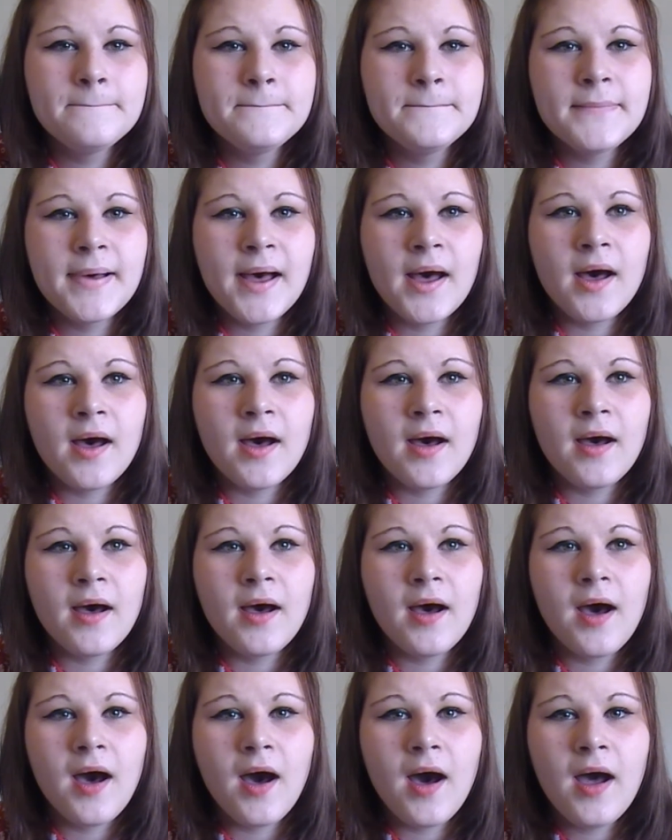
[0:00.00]
But
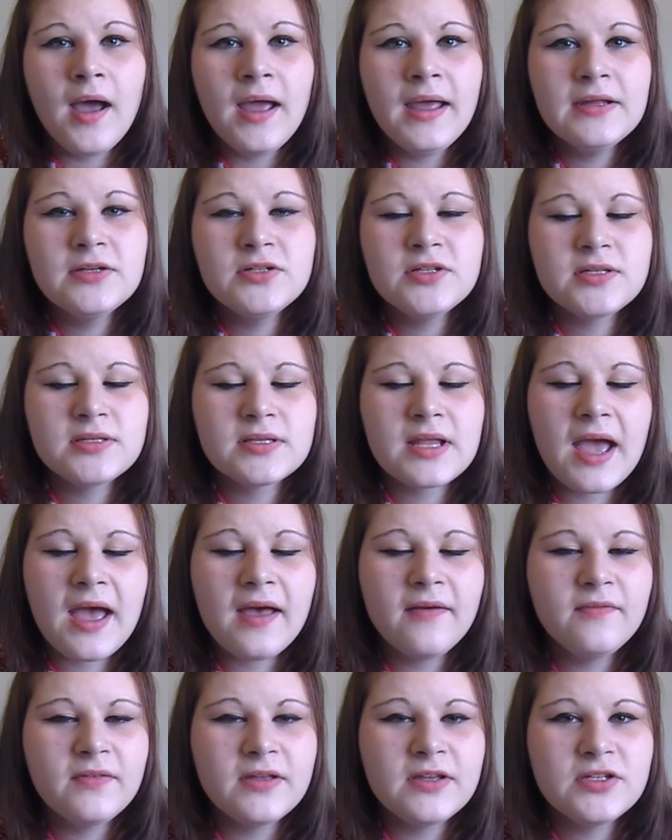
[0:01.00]
I just
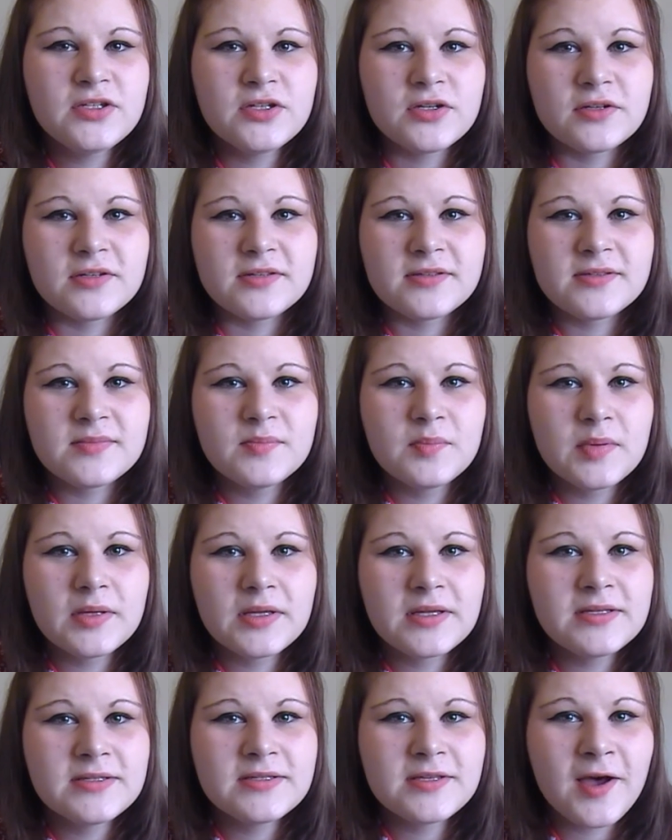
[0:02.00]
have issues
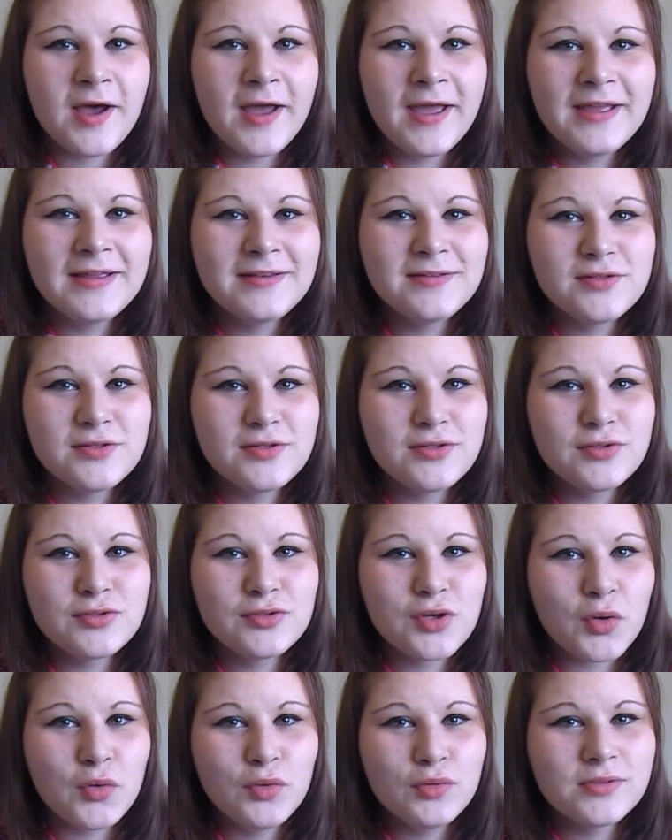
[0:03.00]
because I just
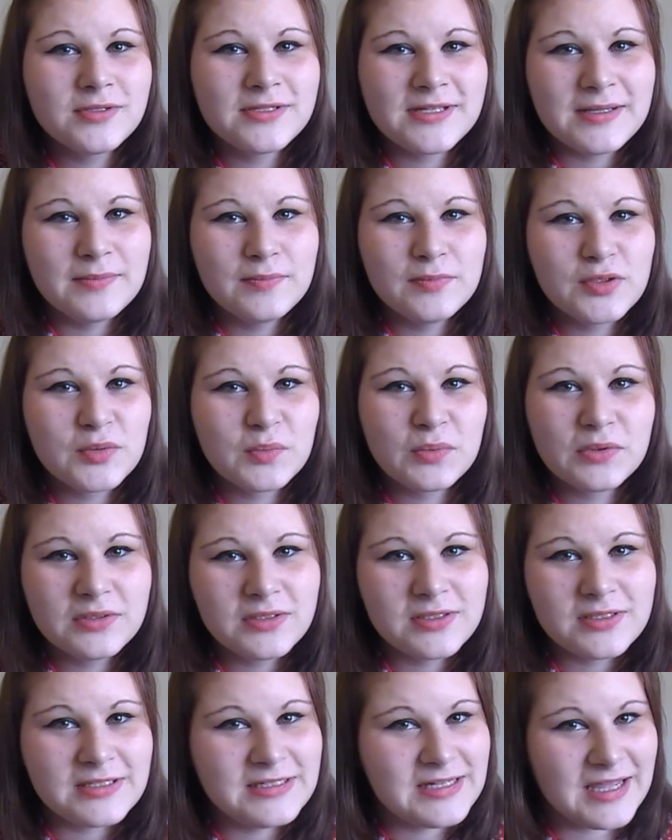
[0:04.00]
don't seem to
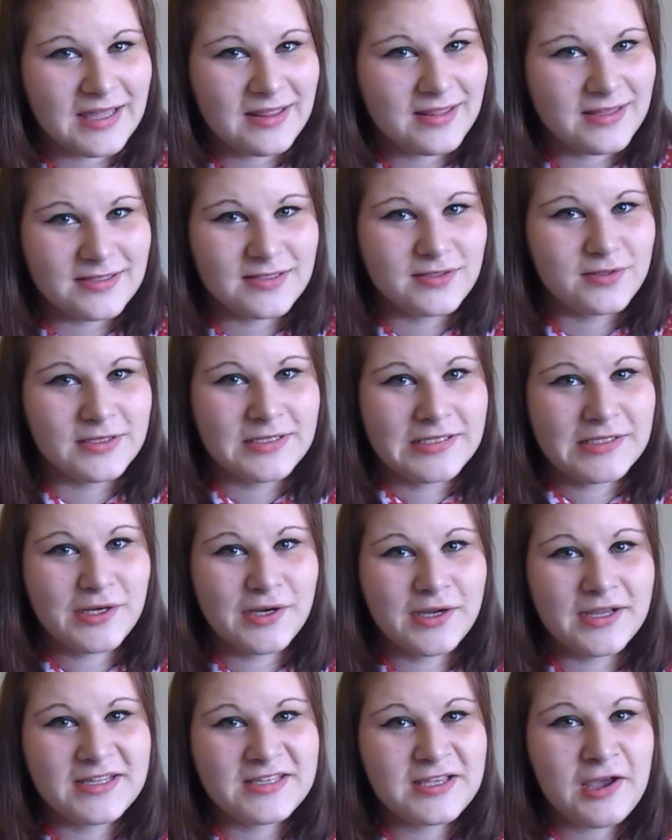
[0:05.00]
want to date these nice
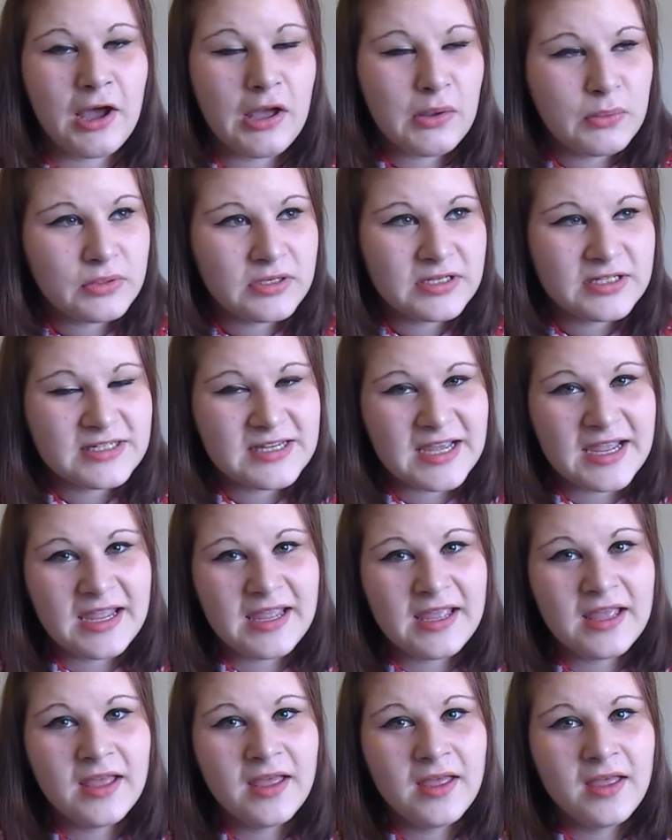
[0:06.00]
guys. I want to
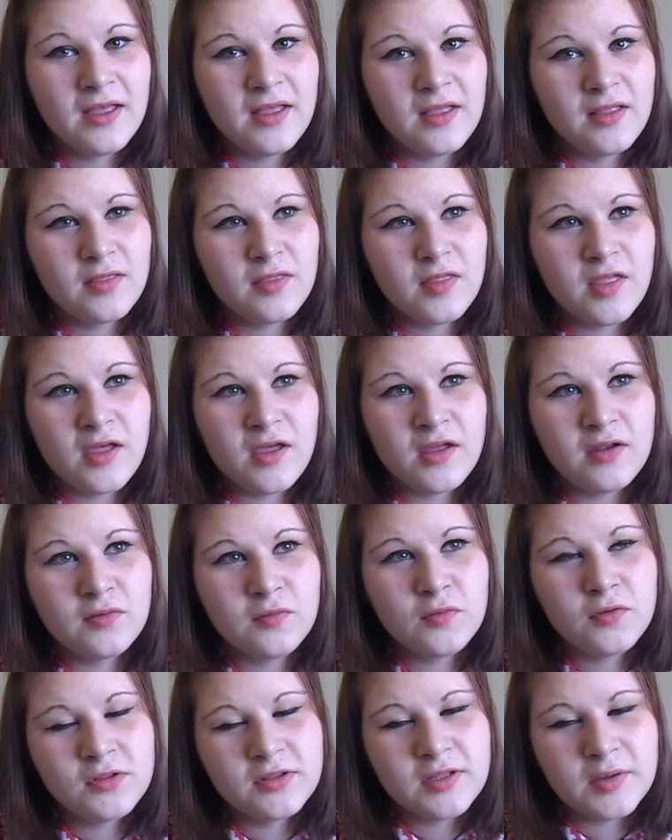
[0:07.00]
date
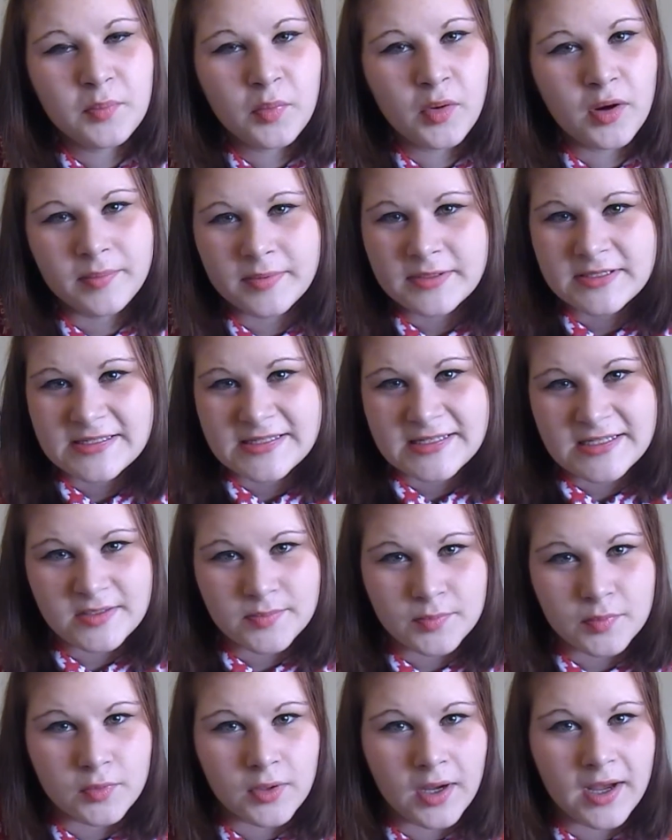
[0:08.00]
not the proper
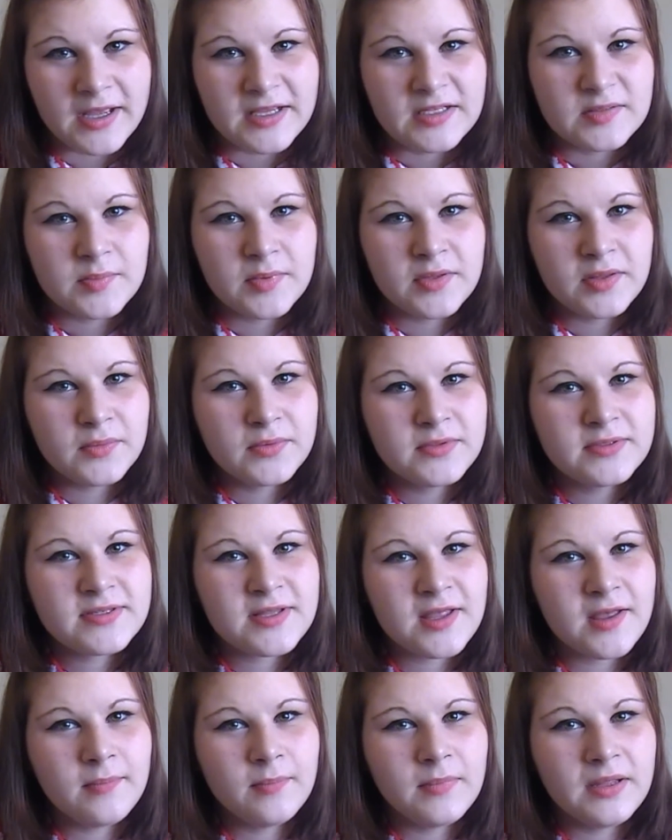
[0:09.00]
sleazeball guys, but the ones
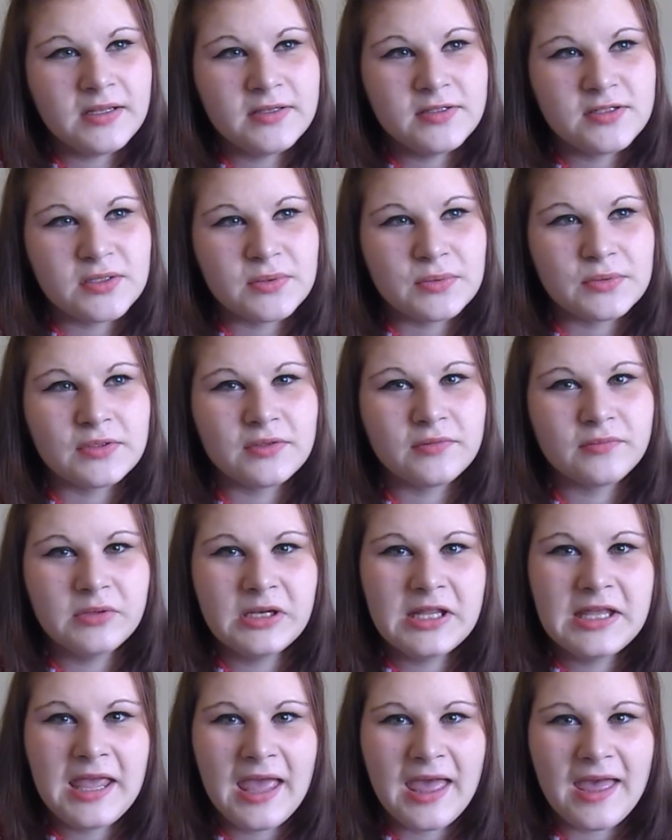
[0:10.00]
that are mean to you and don't
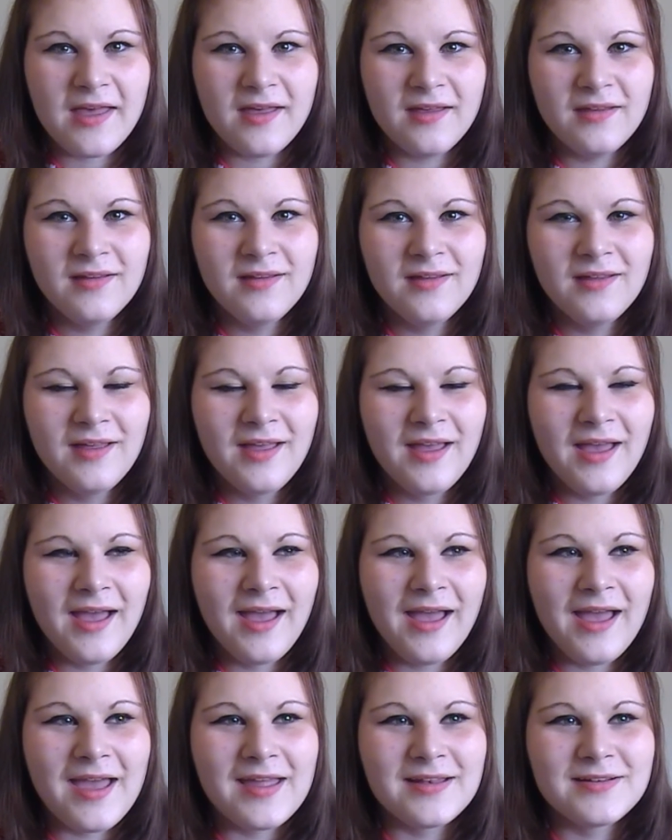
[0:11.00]
really care
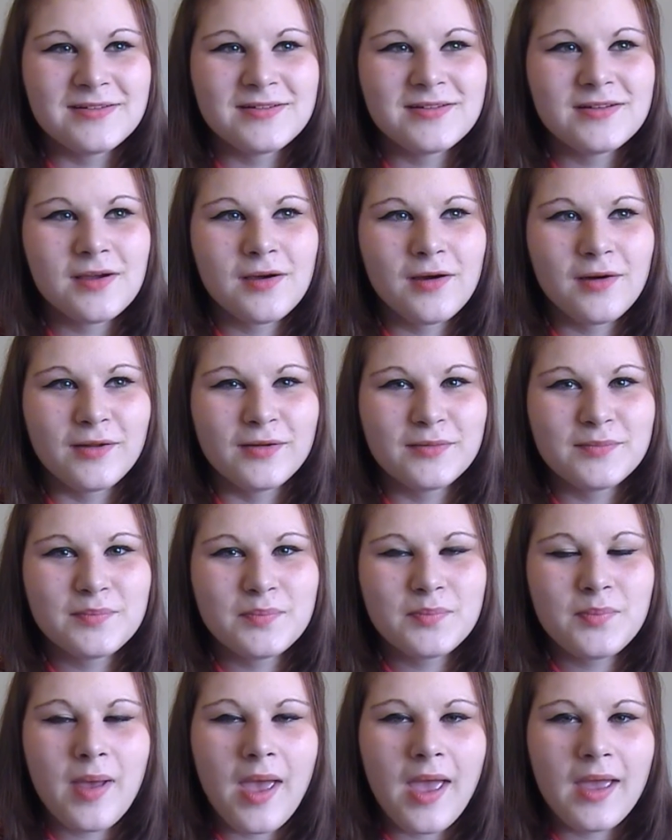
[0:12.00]
and aren't
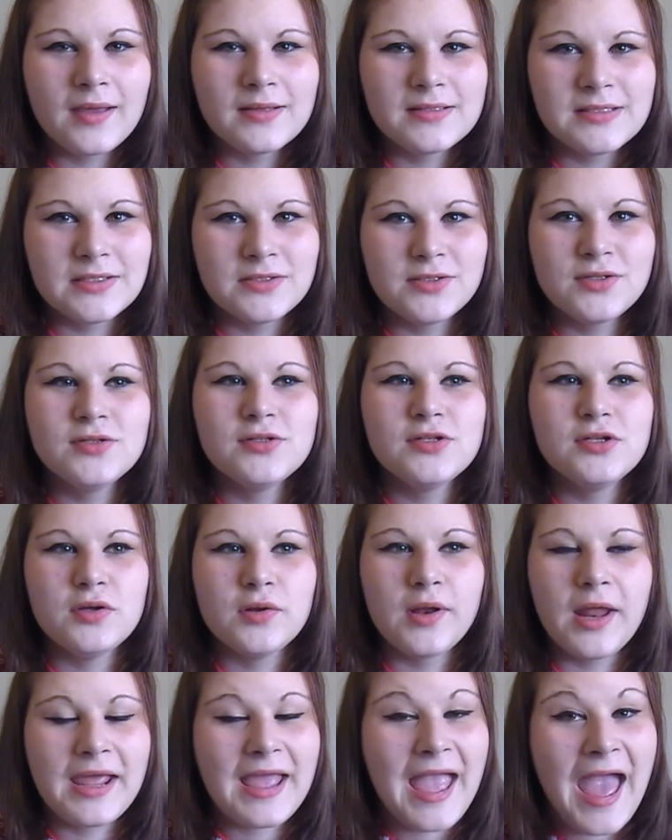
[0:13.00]
paying attention to you,
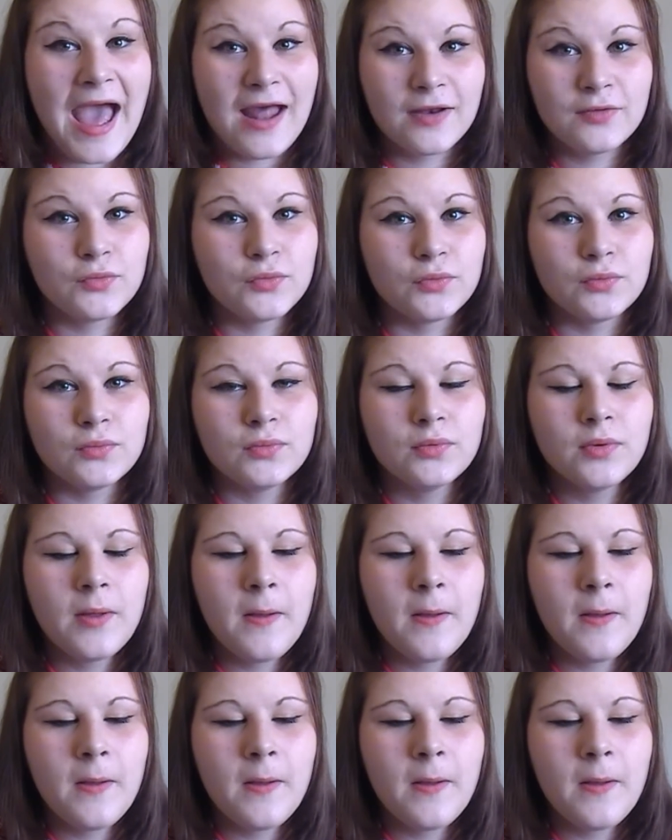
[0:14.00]
like, at all.